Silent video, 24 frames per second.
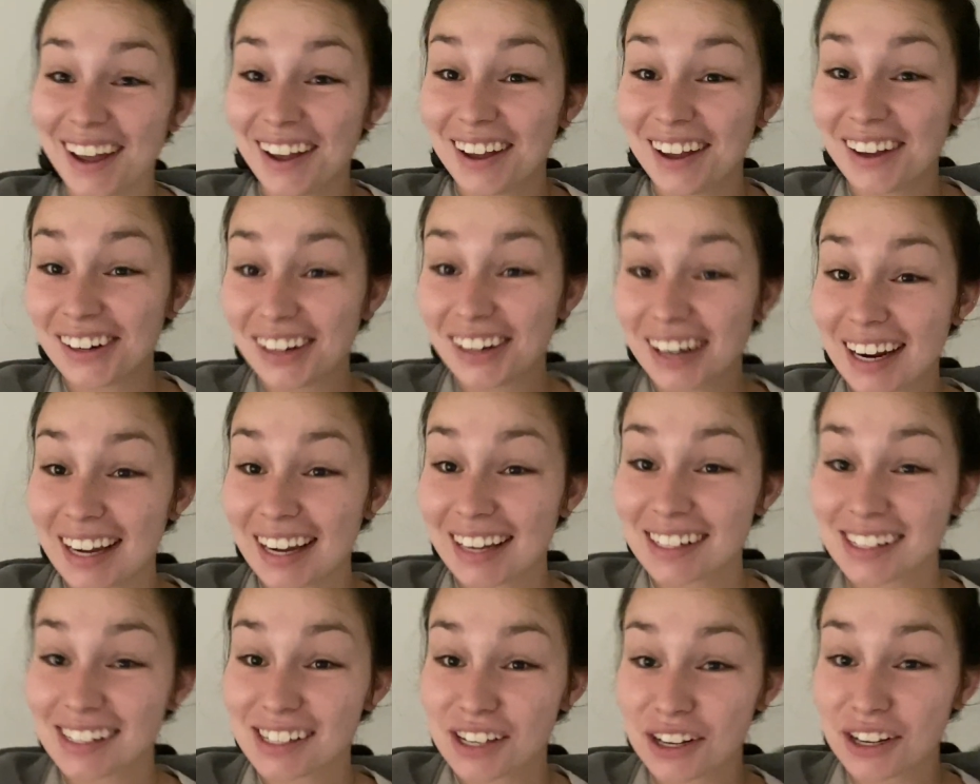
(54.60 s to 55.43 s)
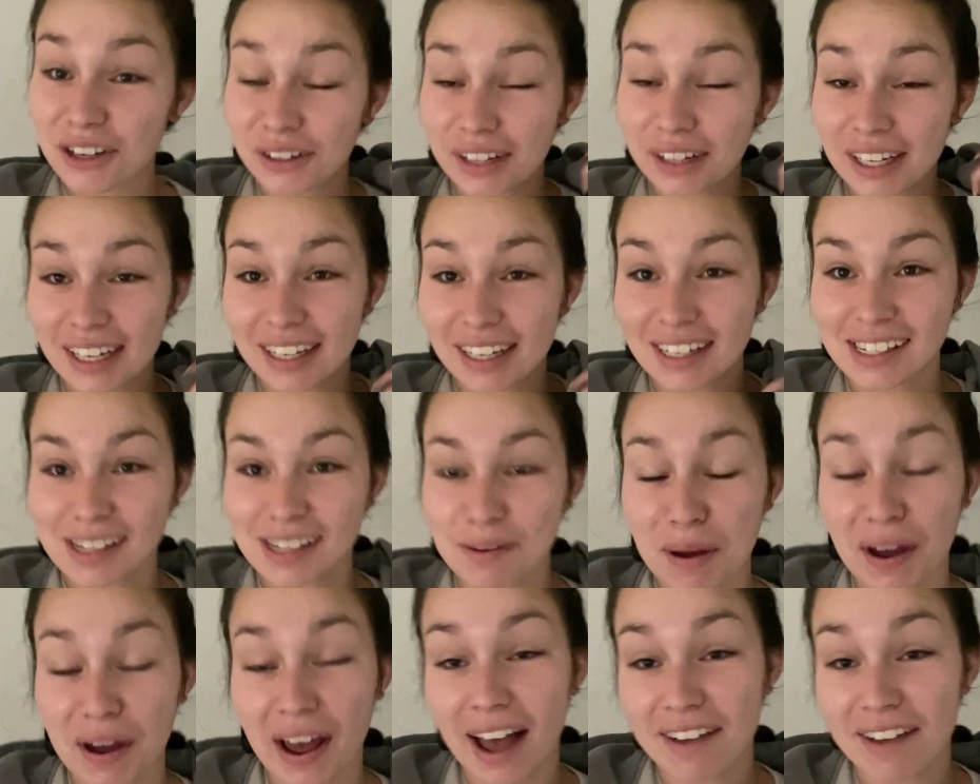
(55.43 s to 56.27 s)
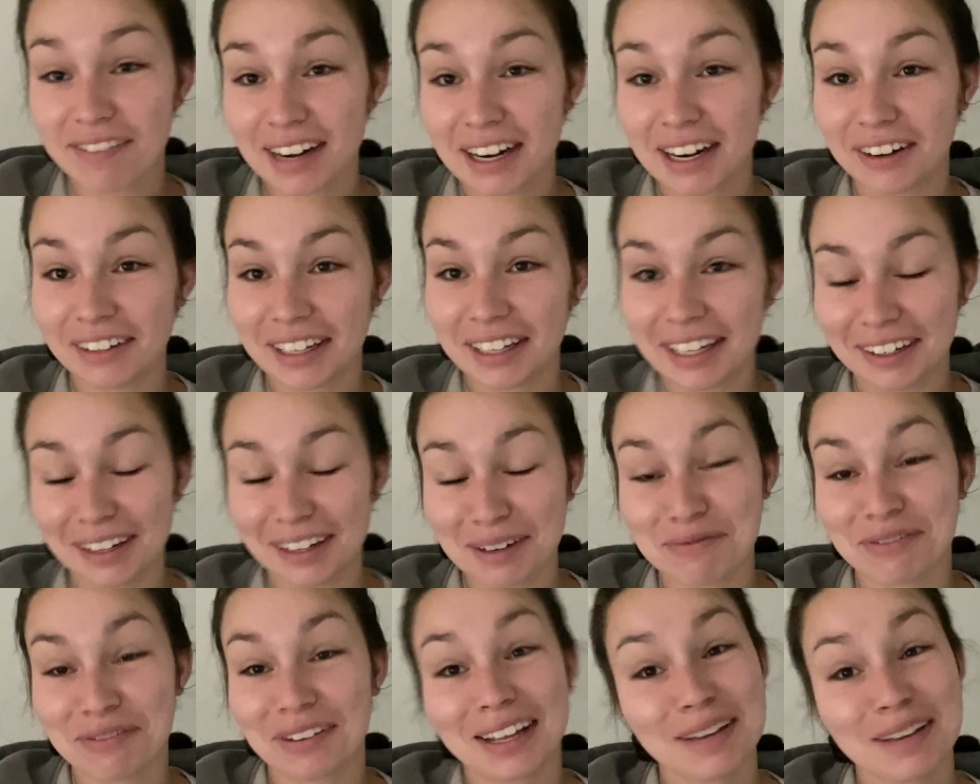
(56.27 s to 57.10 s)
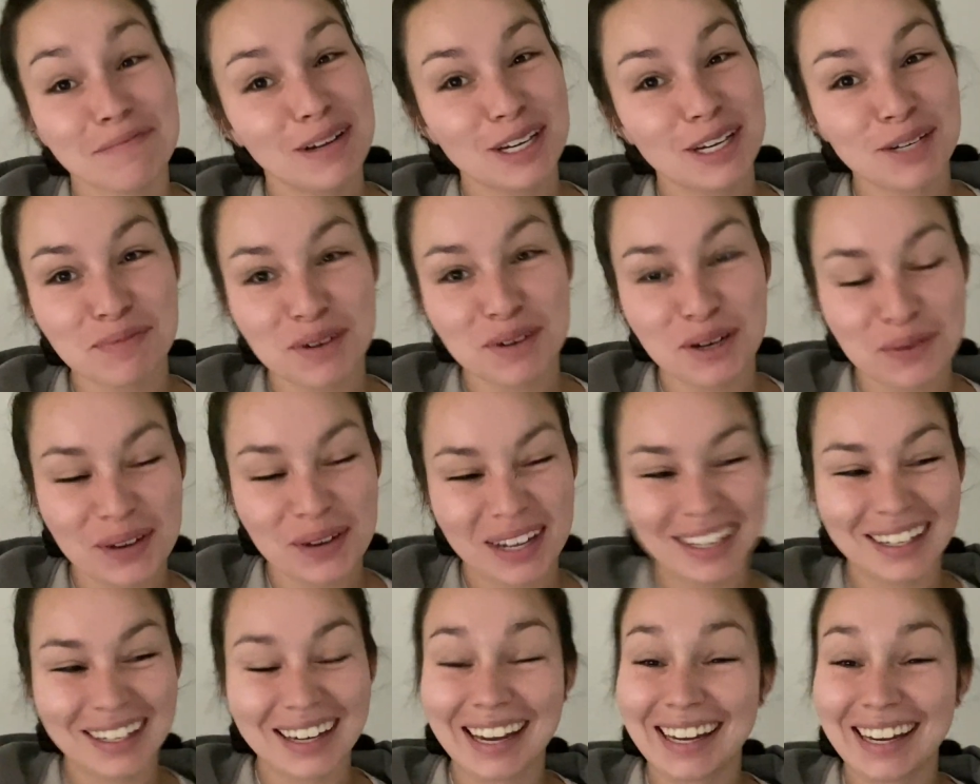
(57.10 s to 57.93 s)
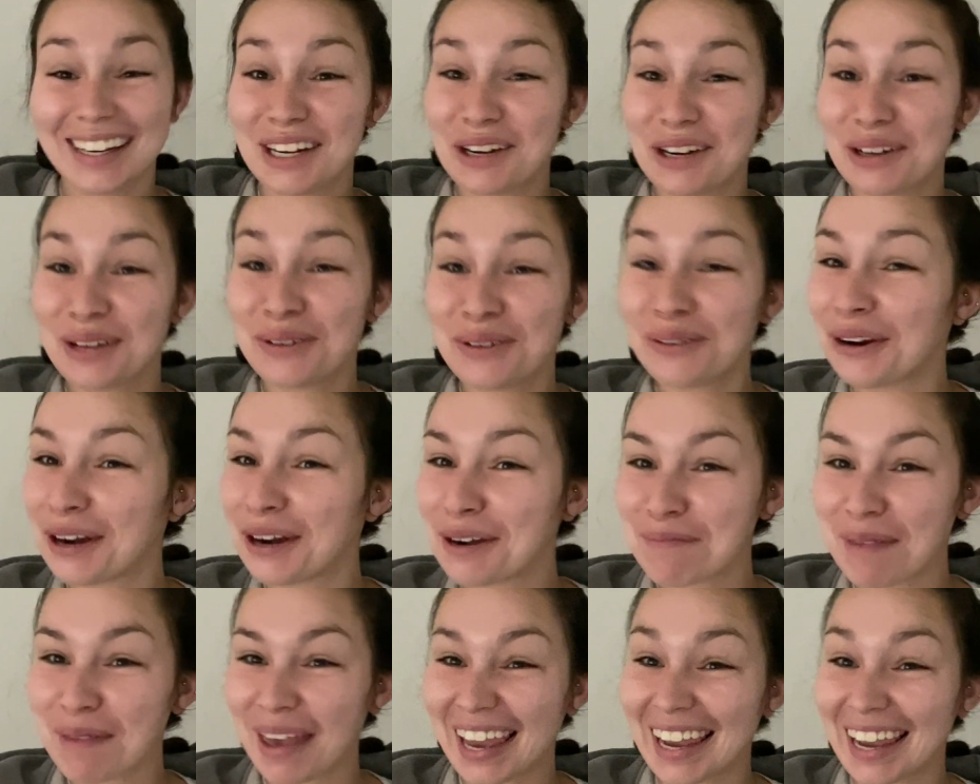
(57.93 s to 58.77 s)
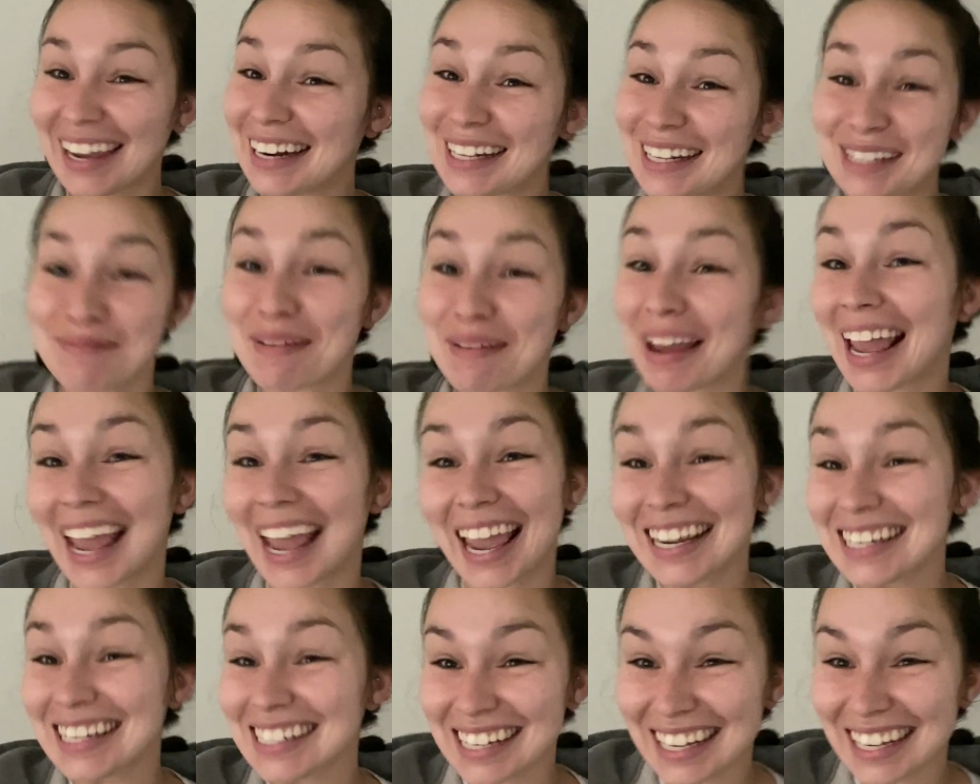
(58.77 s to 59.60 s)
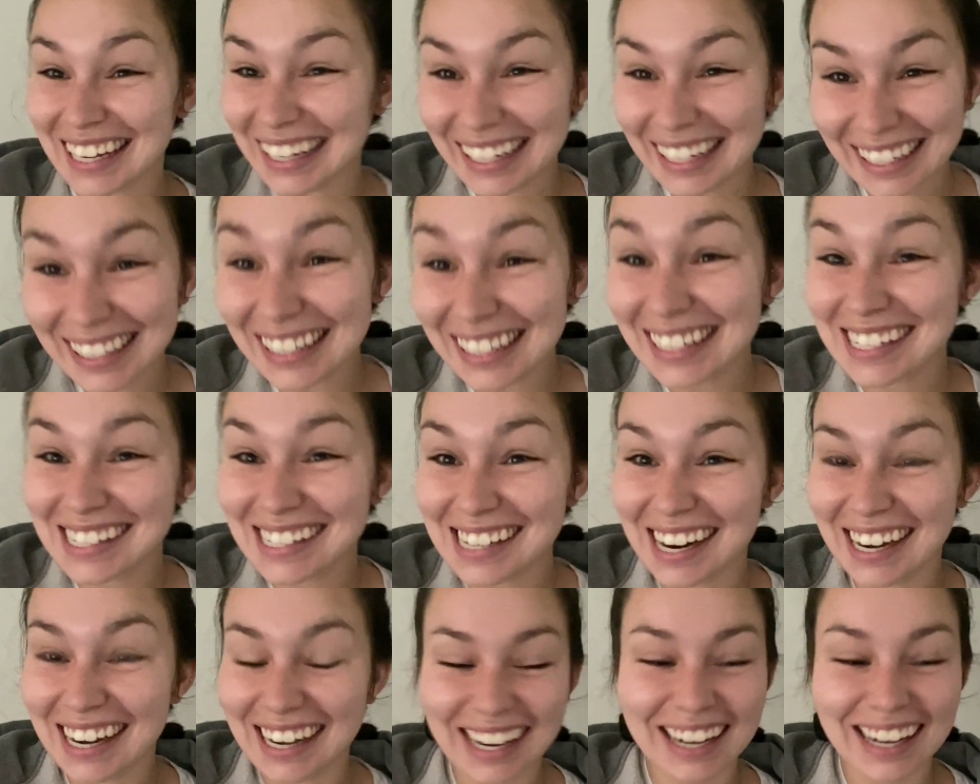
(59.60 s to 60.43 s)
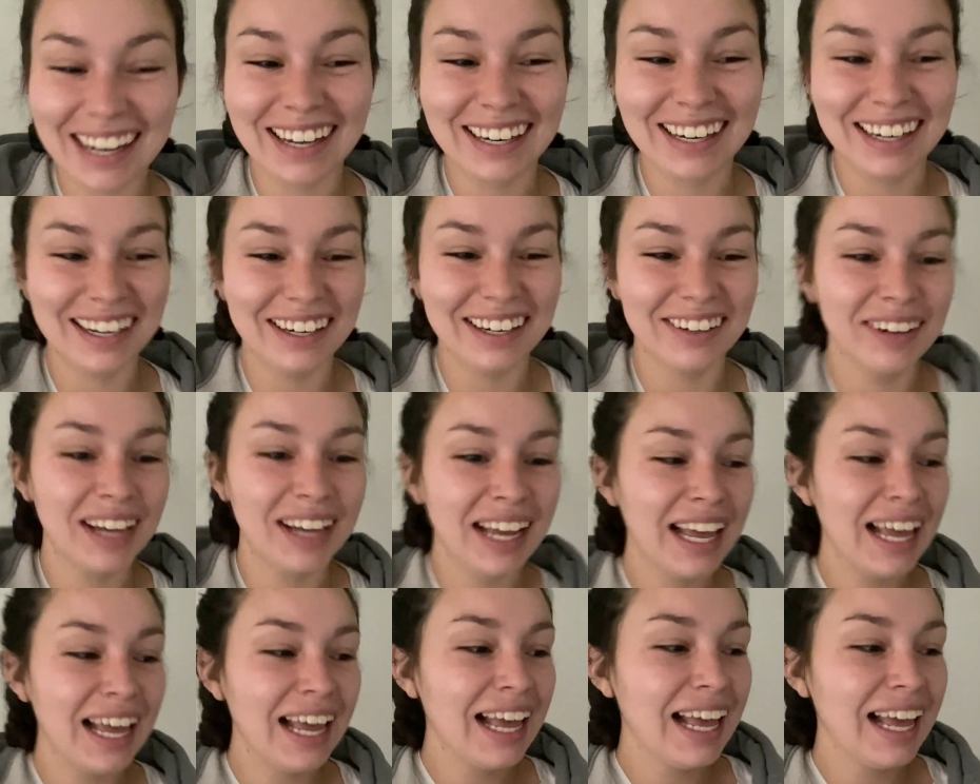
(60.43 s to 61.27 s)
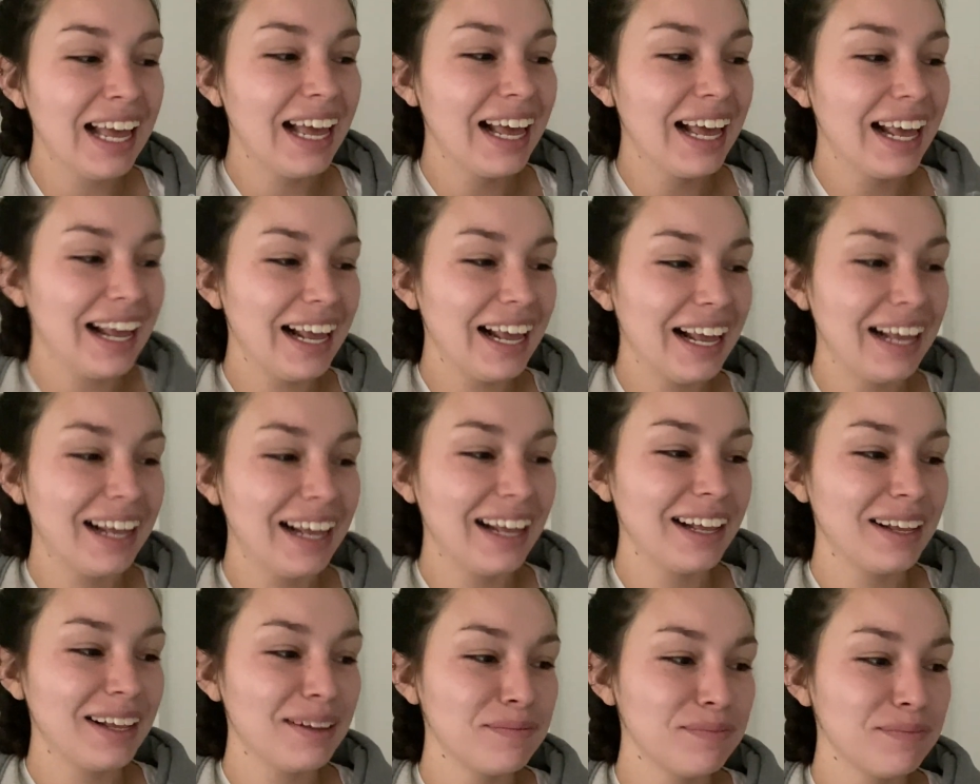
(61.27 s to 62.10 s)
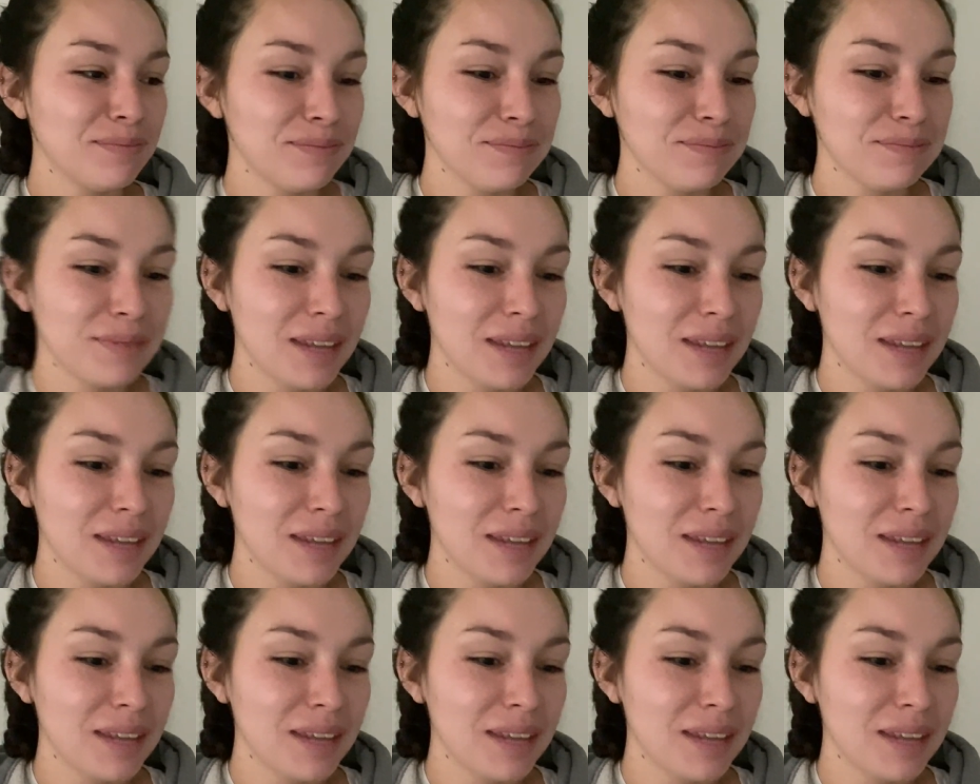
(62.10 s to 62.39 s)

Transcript: All right, so it is about half an hour later. I'm feeling much more awake. I know that we're in May. It is May 18th. Exciting, I know.